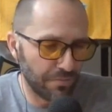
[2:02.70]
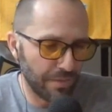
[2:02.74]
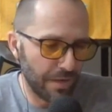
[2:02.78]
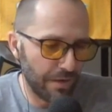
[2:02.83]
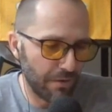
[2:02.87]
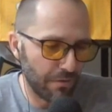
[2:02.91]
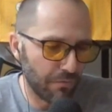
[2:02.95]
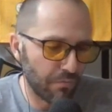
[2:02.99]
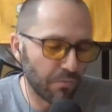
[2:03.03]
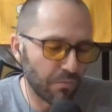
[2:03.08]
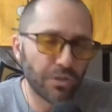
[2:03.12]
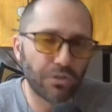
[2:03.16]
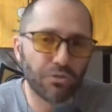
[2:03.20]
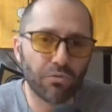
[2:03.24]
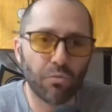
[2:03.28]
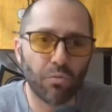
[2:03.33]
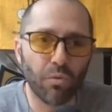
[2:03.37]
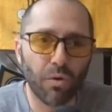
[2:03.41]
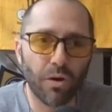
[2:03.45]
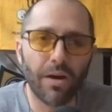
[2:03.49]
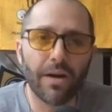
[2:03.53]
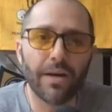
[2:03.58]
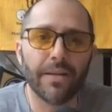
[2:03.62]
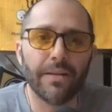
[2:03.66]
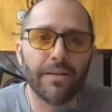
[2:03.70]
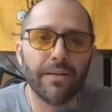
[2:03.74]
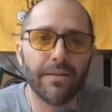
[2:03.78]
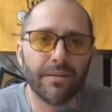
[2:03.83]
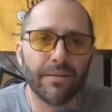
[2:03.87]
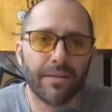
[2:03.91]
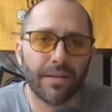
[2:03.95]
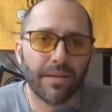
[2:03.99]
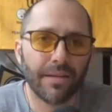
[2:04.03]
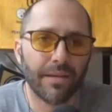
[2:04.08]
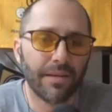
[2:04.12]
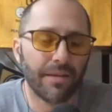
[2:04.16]
just a matter of which one.
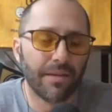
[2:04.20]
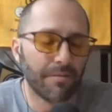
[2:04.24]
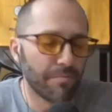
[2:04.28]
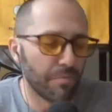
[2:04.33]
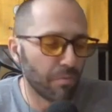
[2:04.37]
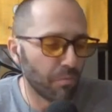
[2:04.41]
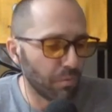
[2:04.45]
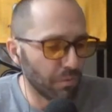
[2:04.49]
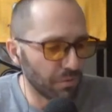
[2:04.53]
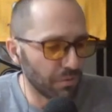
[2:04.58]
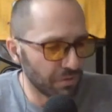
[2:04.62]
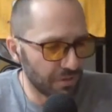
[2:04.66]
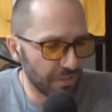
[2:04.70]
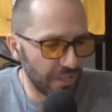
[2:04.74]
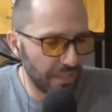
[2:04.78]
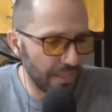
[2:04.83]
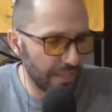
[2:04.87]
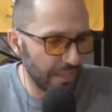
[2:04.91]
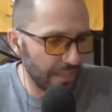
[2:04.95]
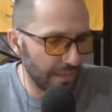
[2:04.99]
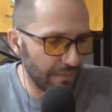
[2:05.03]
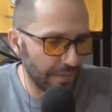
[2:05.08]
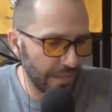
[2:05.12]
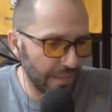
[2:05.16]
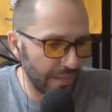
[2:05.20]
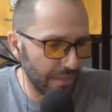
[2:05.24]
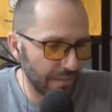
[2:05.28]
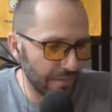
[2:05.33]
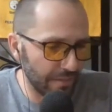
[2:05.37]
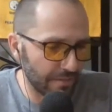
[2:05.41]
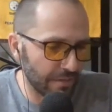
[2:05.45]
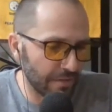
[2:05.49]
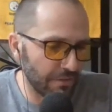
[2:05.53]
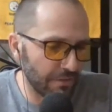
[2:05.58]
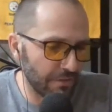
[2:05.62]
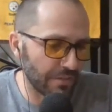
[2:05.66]
But we'll see. I mean,
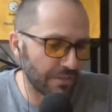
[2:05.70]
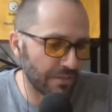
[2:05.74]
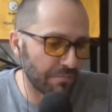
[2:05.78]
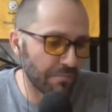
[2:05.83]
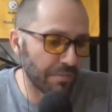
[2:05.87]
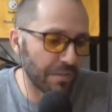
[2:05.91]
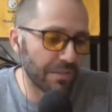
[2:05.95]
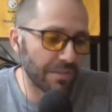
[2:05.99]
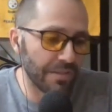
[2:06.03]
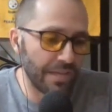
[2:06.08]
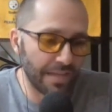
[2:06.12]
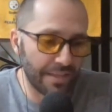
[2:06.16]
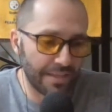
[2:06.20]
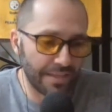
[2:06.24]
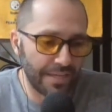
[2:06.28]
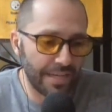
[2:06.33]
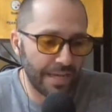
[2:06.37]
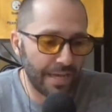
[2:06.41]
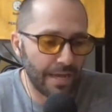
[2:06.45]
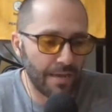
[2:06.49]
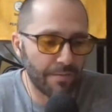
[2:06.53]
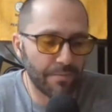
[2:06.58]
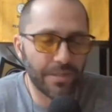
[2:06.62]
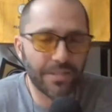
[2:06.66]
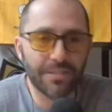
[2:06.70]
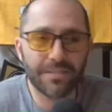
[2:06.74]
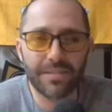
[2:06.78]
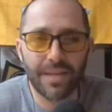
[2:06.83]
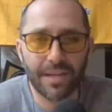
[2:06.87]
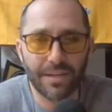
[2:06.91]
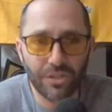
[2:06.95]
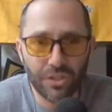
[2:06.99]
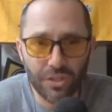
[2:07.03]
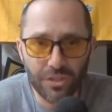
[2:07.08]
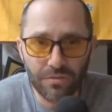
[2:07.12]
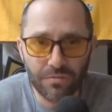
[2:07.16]
this is interesting. But, yeah, the Cam
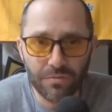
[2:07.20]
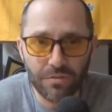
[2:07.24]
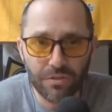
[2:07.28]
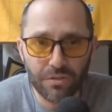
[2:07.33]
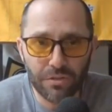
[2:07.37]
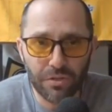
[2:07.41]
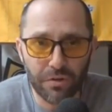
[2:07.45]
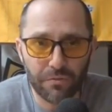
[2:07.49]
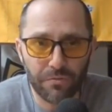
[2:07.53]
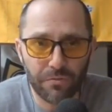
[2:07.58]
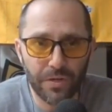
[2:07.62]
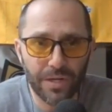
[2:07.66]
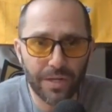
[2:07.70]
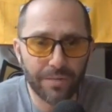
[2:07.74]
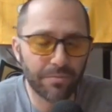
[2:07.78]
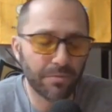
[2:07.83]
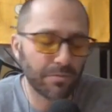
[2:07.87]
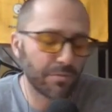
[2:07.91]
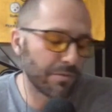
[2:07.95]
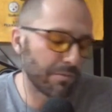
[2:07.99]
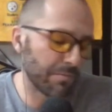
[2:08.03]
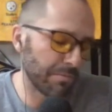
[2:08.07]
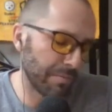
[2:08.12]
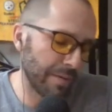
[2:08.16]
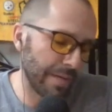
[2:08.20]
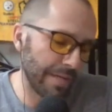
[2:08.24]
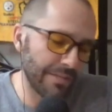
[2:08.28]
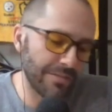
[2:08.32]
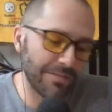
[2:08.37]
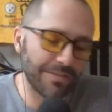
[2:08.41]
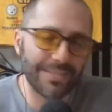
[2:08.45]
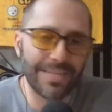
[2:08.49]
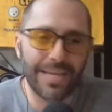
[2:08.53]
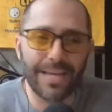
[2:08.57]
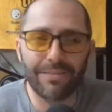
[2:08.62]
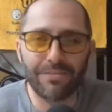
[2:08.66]
extension is going to free up some
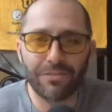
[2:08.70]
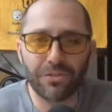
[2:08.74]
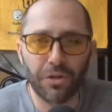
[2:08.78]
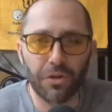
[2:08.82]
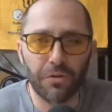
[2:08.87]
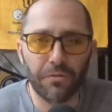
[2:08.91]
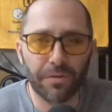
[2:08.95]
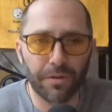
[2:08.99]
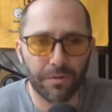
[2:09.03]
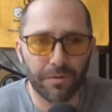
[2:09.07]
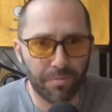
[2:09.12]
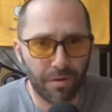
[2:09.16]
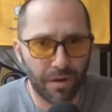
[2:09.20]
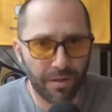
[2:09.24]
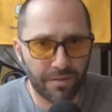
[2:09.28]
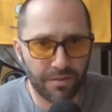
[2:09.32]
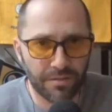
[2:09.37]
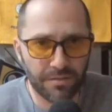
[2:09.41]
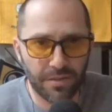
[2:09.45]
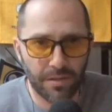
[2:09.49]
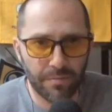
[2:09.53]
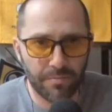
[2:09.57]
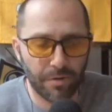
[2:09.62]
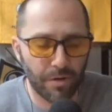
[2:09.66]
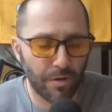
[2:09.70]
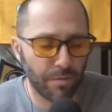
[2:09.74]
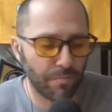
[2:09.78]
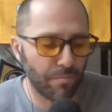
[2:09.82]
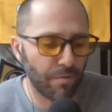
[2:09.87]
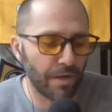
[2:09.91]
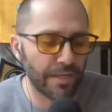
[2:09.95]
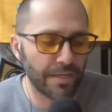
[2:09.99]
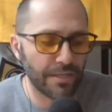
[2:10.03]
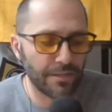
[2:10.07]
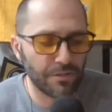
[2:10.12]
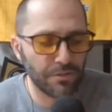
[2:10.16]
space. Dave Schofield brought this up on our
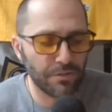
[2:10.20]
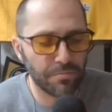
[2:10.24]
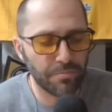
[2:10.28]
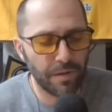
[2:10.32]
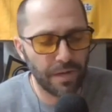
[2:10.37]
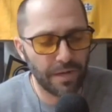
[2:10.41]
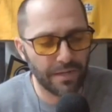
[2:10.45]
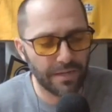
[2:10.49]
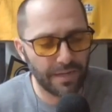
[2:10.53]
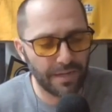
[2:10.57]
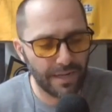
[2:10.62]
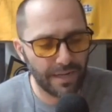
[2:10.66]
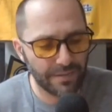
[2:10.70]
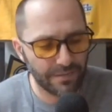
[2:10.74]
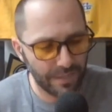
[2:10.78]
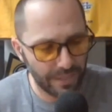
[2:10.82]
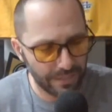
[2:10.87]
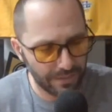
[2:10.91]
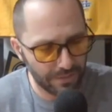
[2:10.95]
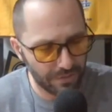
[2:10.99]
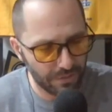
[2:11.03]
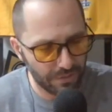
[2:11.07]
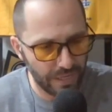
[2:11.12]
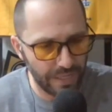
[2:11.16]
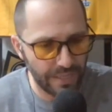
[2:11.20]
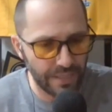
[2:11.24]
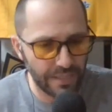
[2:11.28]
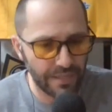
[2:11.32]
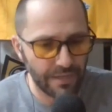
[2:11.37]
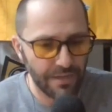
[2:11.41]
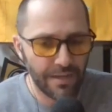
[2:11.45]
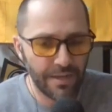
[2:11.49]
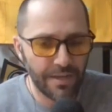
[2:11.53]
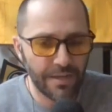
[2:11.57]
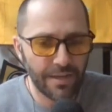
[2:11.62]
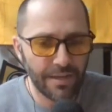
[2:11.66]
Breaking News podcast yesterday
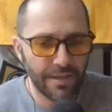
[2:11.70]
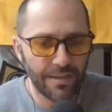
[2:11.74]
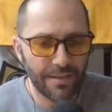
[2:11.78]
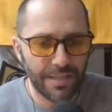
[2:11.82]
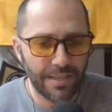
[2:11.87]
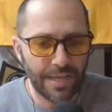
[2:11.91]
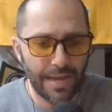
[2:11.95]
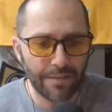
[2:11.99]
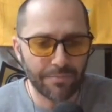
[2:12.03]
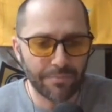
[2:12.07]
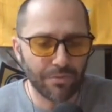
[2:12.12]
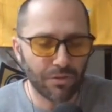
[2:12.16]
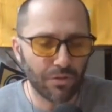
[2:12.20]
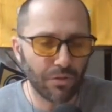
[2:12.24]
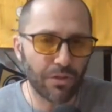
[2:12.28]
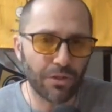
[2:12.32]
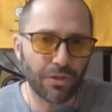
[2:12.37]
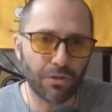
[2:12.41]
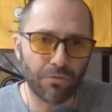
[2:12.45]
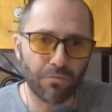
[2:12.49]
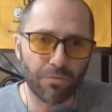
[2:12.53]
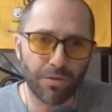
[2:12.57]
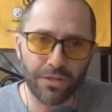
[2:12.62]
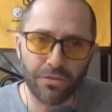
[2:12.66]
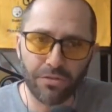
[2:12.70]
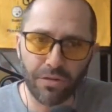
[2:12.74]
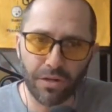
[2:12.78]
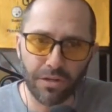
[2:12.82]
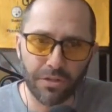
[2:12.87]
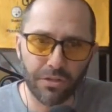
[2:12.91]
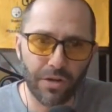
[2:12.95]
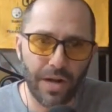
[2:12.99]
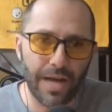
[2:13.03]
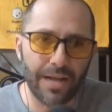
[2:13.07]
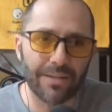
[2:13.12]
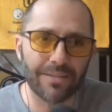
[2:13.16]
that they actually could
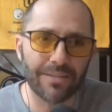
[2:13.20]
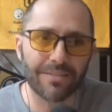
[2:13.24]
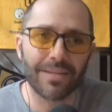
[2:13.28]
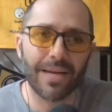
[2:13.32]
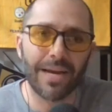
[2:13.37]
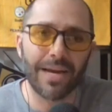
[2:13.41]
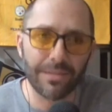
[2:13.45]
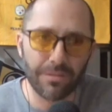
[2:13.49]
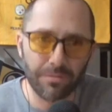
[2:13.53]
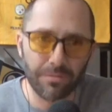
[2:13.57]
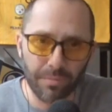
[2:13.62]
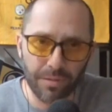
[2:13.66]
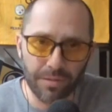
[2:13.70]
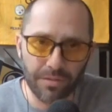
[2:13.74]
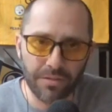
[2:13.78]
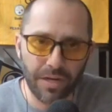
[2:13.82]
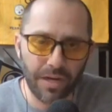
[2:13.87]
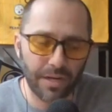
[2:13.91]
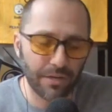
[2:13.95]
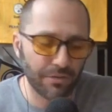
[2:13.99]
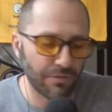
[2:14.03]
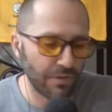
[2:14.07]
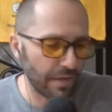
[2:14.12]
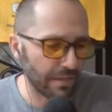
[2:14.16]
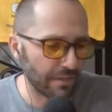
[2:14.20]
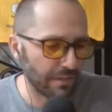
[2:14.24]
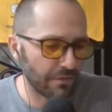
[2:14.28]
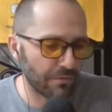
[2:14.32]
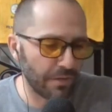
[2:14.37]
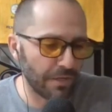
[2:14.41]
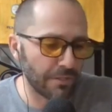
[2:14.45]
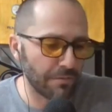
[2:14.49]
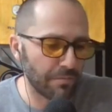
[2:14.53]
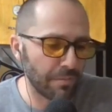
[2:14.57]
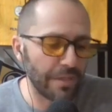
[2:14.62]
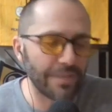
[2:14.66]
restructure Alex Highsmith's contract to
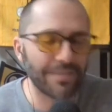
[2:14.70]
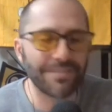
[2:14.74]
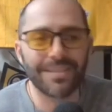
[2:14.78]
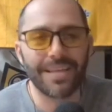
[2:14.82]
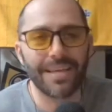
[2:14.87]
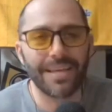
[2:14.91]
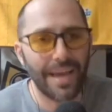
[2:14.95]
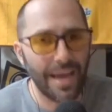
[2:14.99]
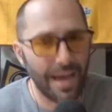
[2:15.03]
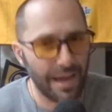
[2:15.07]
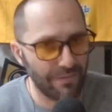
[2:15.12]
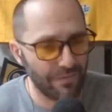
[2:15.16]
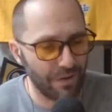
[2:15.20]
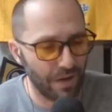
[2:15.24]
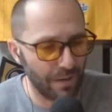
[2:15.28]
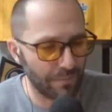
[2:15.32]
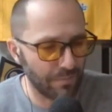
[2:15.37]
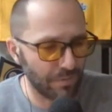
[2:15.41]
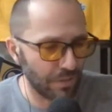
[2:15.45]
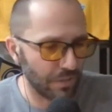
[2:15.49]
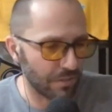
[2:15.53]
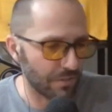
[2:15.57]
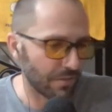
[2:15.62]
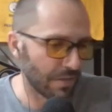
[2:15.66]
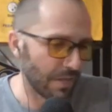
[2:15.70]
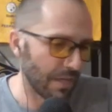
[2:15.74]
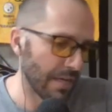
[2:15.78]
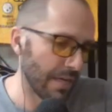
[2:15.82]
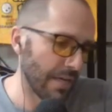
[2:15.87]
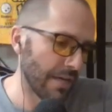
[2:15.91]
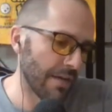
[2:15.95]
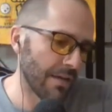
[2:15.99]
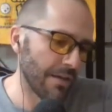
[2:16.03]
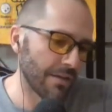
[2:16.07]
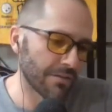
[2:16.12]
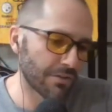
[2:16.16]
create space. They have options.
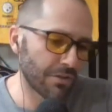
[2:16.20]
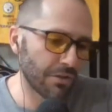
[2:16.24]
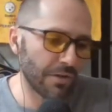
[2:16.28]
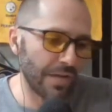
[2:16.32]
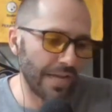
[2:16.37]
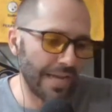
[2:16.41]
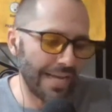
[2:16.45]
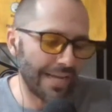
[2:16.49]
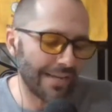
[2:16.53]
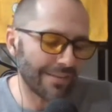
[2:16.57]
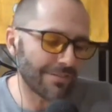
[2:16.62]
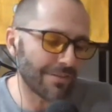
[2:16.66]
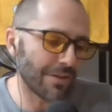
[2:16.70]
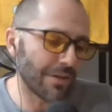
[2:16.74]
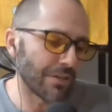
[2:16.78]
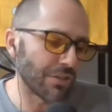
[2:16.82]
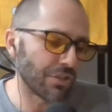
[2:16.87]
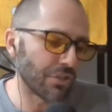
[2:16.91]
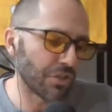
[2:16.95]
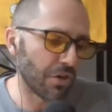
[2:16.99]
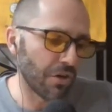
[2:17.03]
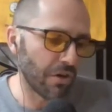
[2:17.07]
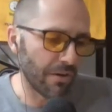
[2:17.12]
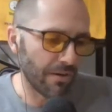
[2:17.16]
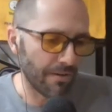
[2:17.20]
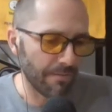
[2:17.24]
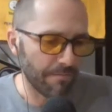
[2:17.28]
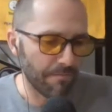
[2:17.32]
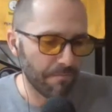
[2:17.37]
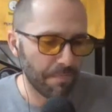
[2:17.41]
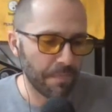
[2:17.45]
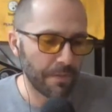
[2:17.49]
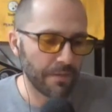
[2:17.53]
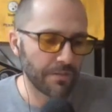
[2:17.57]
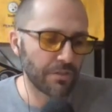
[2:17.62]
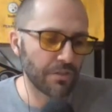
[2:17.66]
Let's go to Anton Char.
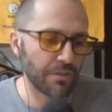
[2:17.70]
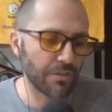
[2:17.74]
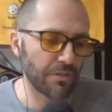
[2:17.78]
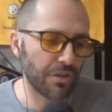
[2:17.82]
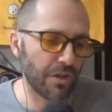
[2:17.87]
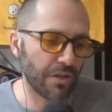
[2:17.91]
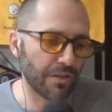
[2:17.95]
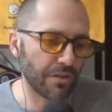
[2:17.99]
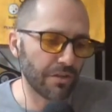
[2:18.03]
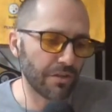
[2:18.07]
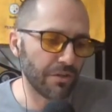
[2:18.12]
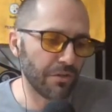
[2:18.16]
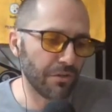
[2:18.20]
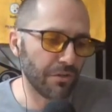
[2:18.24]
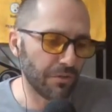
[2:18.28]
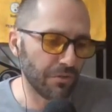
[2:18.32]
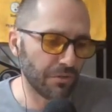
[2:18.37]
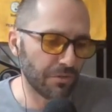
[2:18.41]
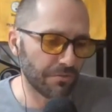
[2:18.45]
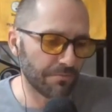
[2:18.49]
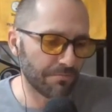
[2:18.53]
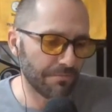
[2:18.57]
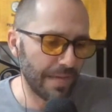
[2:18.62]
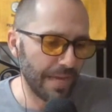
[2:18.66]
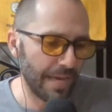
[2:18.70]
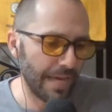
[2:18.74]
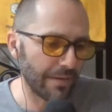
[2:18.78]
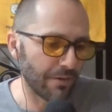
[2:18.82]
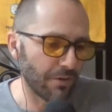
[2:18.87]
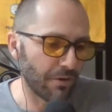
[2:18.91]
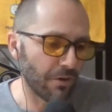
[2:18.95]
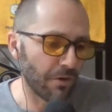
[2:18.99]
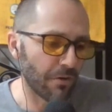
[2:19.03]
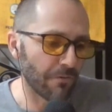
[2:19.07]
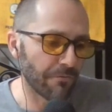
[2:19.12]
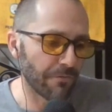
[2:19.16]
Just saw the news.
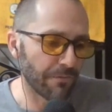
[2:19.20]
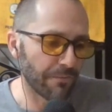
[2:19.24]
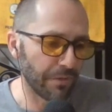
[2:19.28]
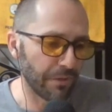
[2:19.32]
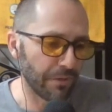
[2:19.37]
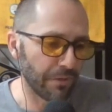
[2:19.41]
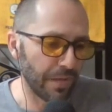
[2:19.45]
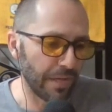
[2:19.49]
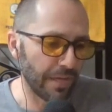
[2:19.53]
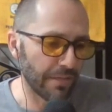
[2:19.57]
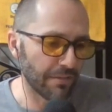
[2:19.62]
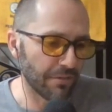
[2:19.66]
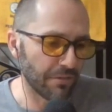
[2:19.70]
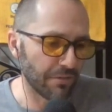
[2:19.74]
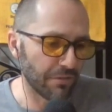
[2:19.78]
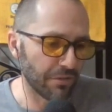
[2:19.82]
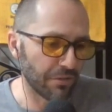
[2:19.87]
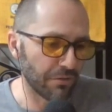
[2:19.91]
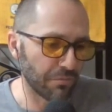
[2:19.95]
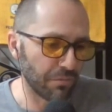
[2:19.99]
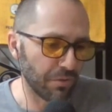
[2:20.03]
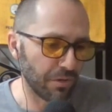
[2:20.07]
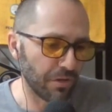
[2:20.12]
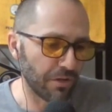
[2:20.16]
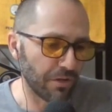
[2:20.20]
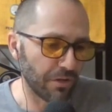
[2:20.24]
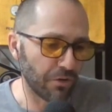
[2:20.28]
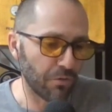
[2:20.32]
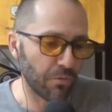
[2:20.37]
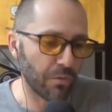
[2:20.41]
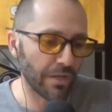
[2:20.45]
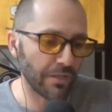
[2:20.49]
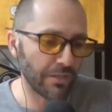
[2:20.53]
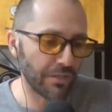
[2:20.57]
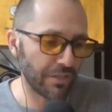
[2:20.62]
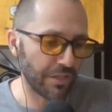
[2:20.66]
Hadn't heard from you yet, so just wanted a
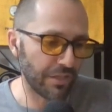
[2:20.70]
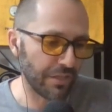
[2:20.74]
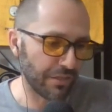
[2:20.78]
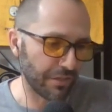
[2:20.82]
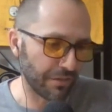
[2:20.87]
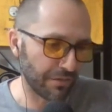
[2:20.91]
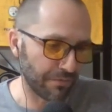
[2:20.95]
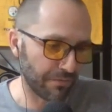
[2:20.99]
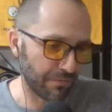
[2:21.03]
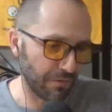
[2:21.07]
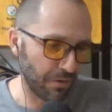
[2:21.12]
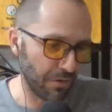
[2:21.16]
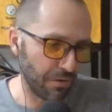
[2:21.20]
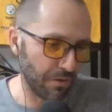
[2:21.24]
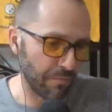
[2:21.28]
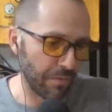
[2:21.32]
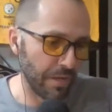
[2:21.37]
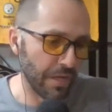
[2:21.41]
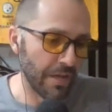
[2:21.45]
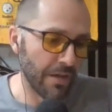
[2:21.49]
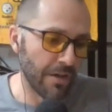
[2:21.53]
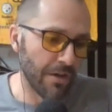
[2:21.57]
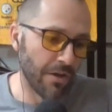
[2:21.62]
question to confirm.